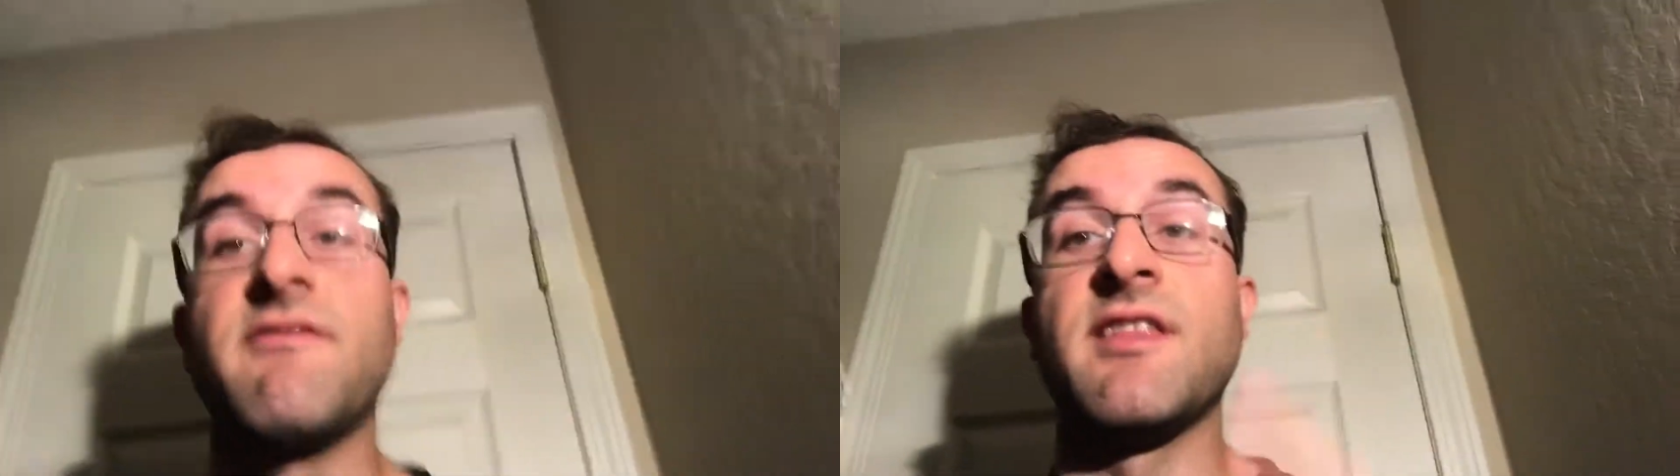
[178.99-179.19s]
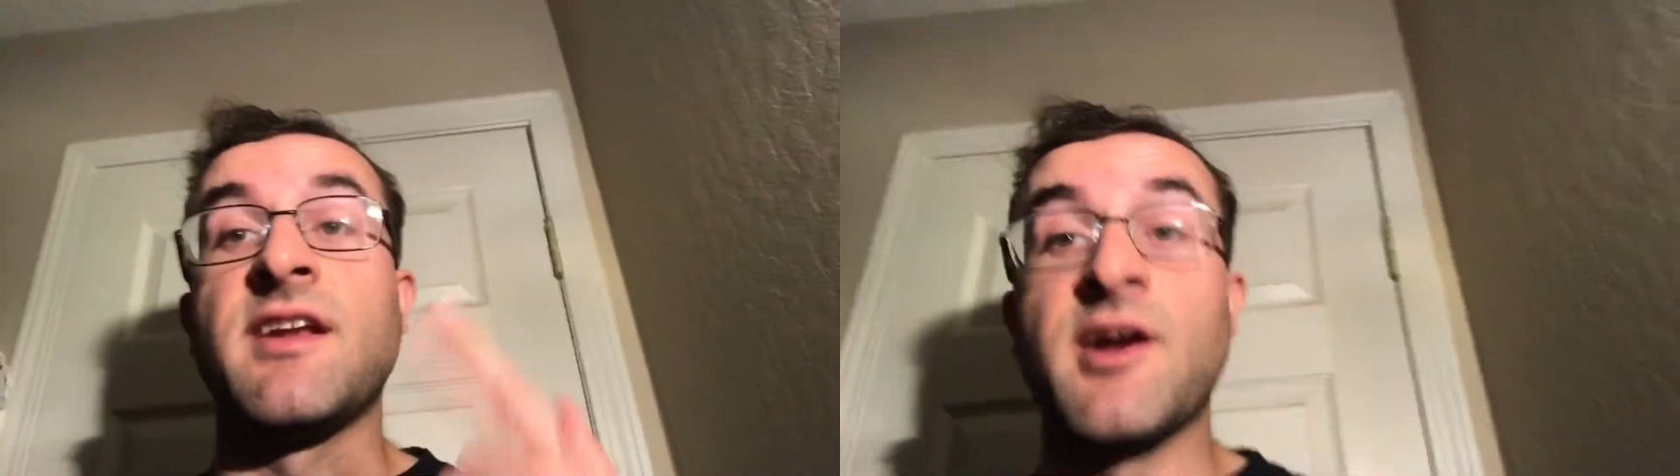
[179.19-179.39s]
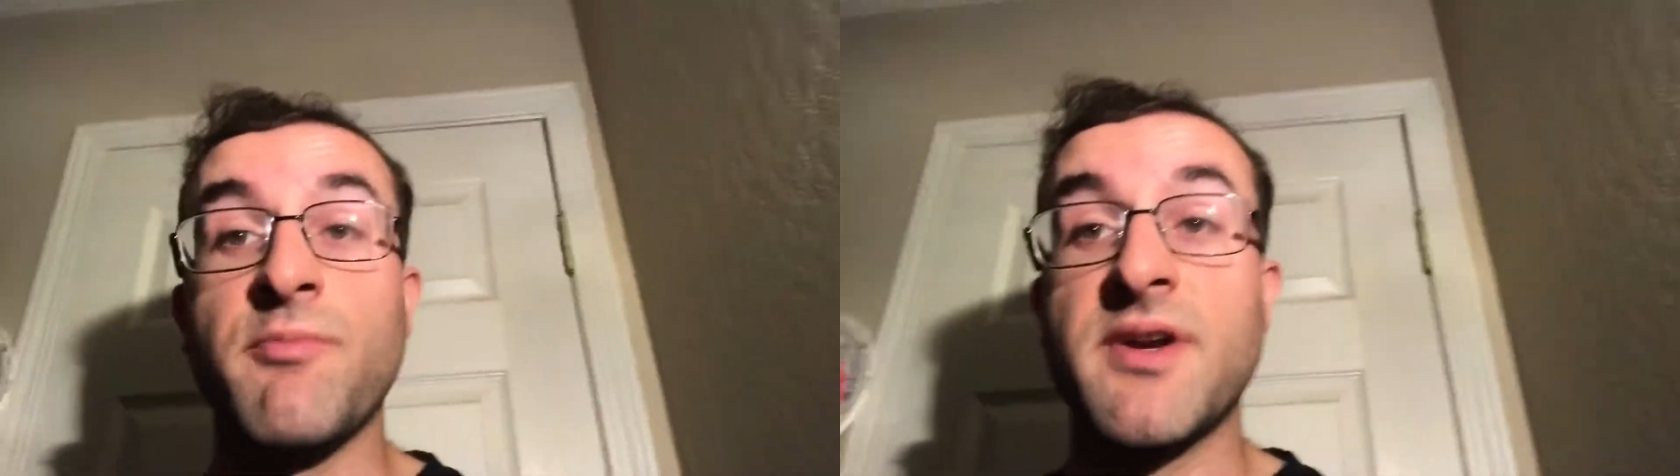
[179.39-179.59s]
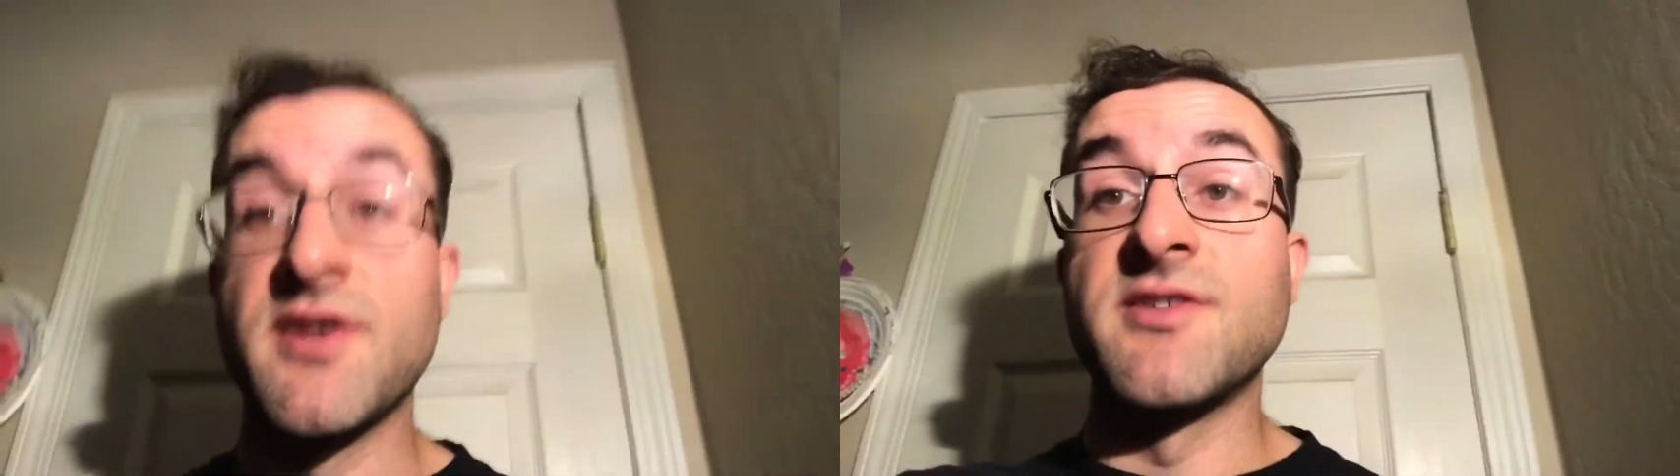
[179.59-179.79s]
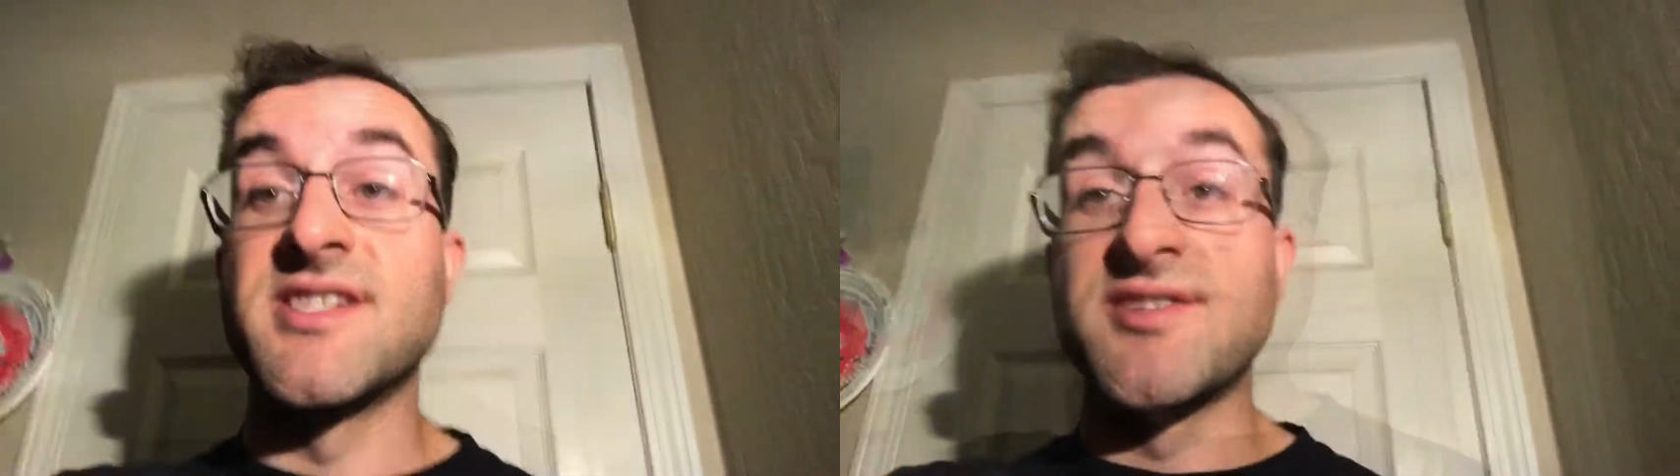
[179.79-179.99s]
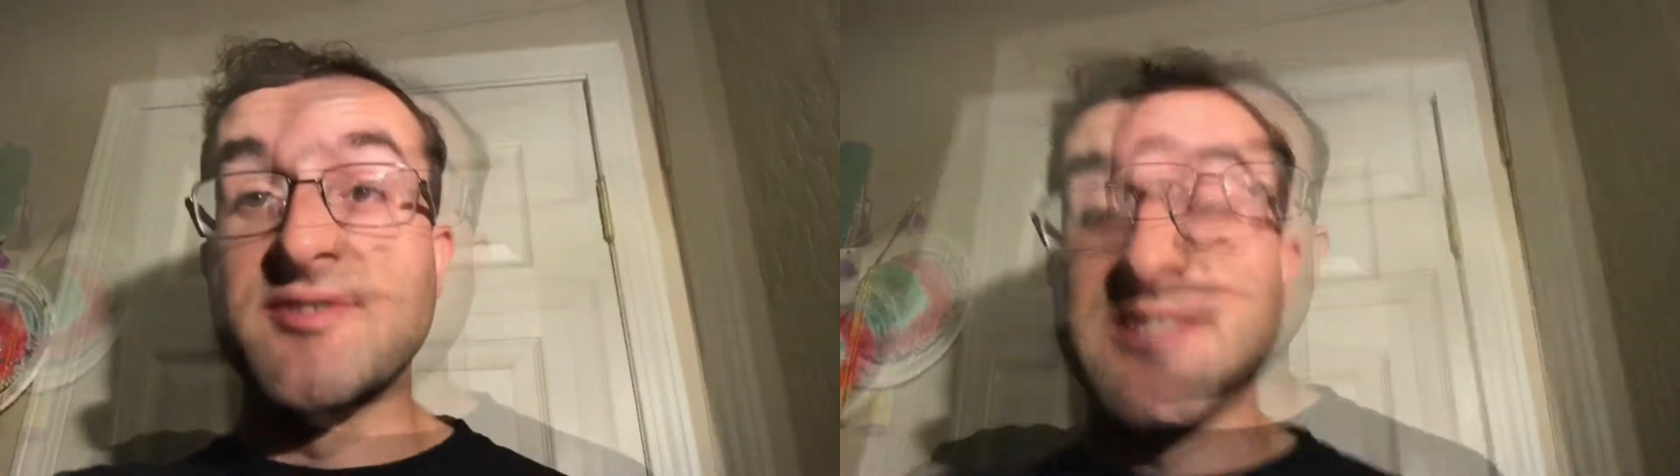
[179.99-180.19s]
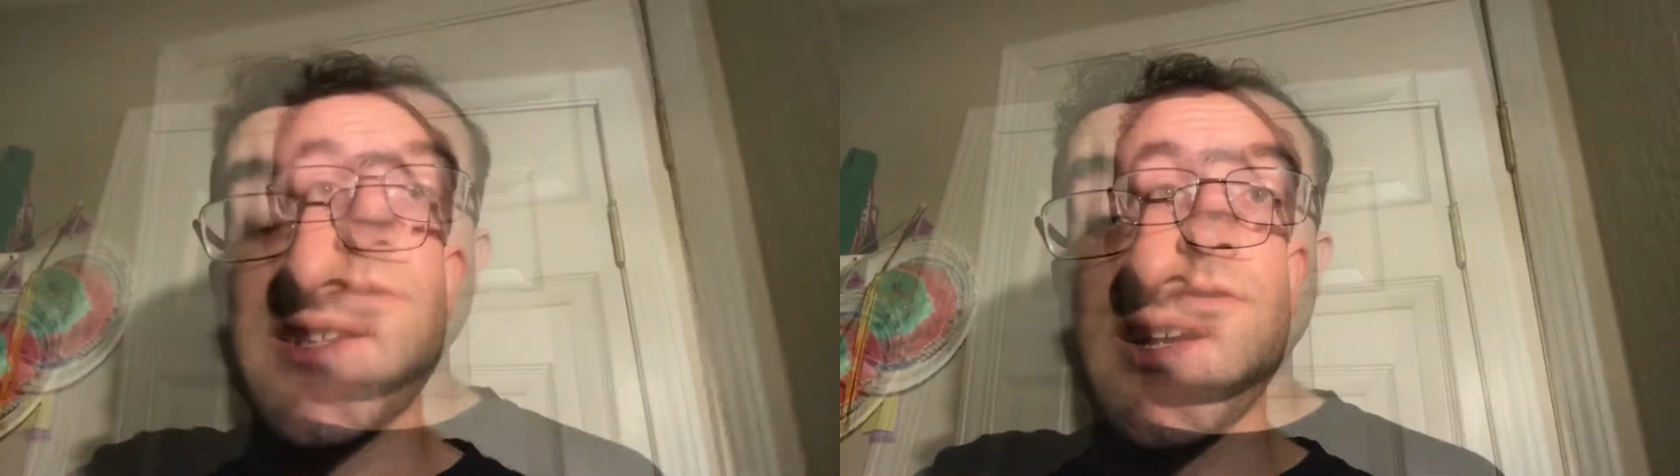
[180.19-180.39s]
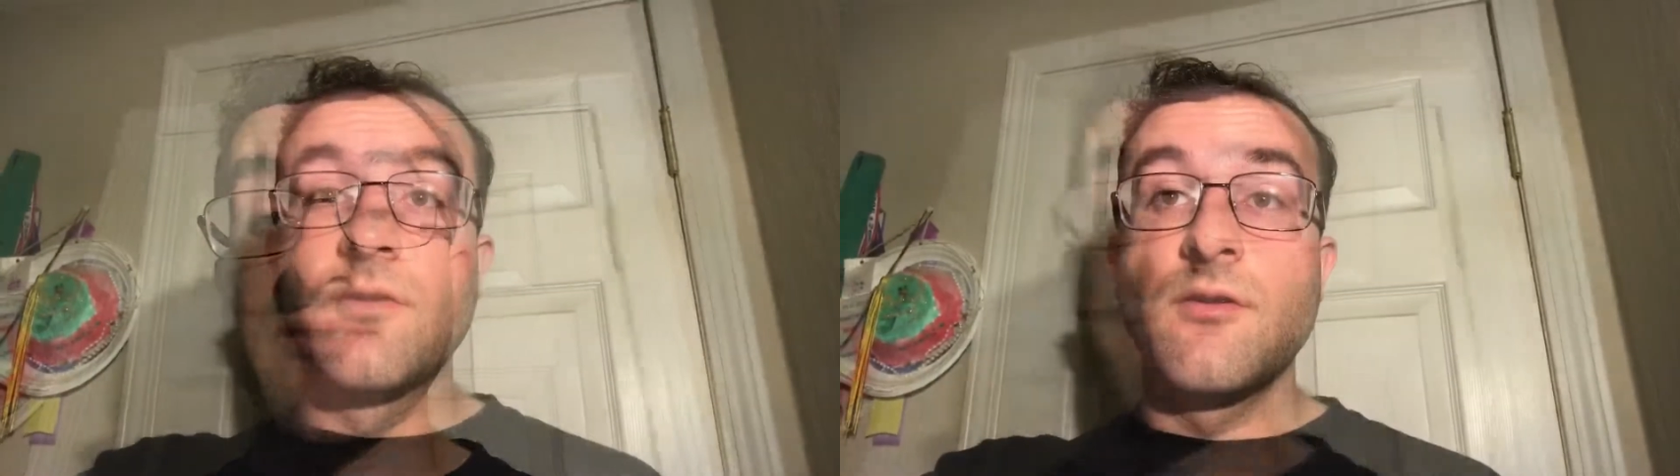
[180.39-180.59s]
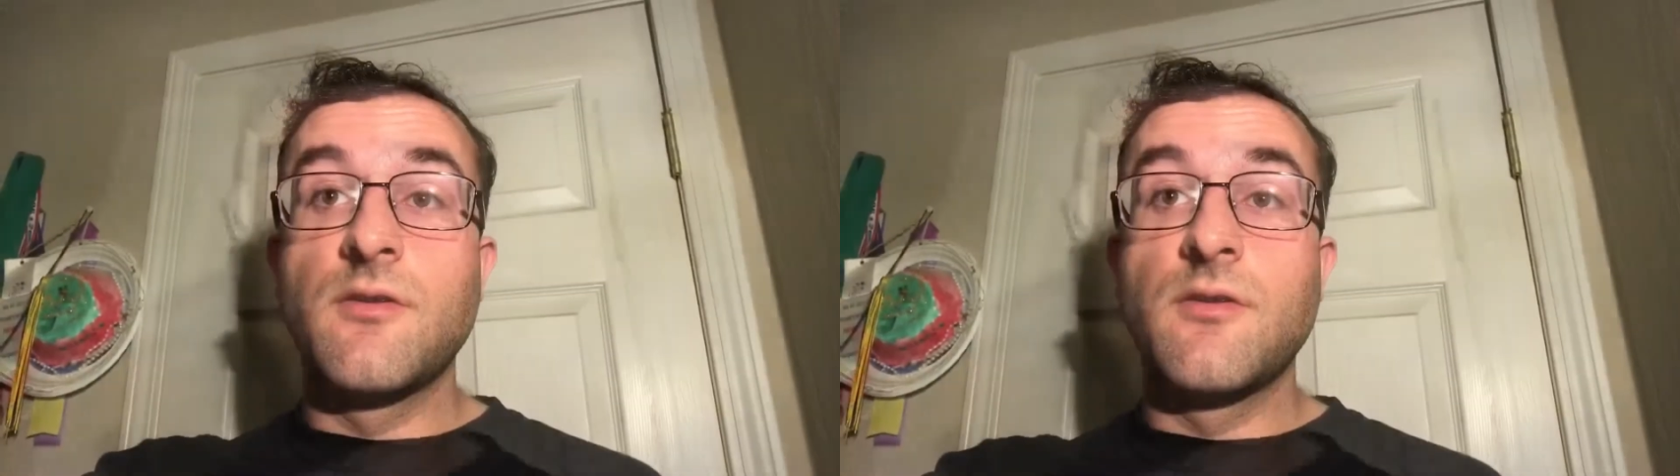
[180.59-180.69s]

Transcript: and then helping others do the same.